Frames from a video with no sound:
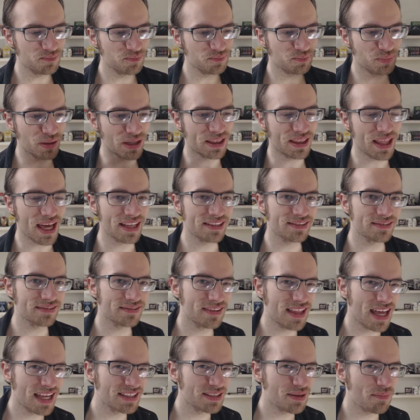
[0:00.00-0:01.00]
But
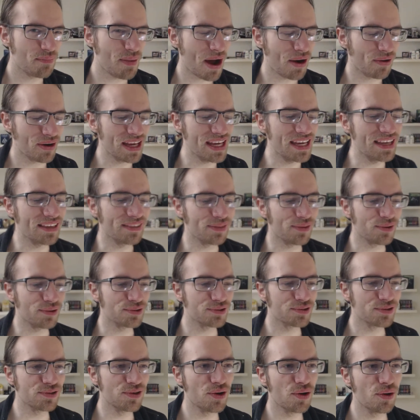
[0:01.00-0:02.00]
that's, that's about it.
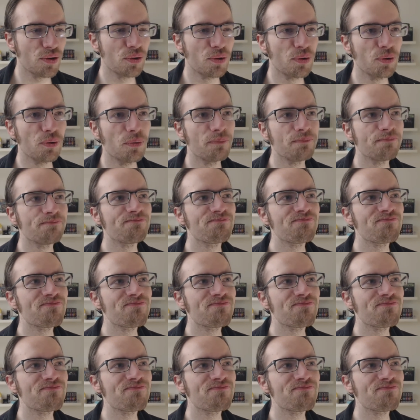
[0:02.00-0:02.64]
There's no,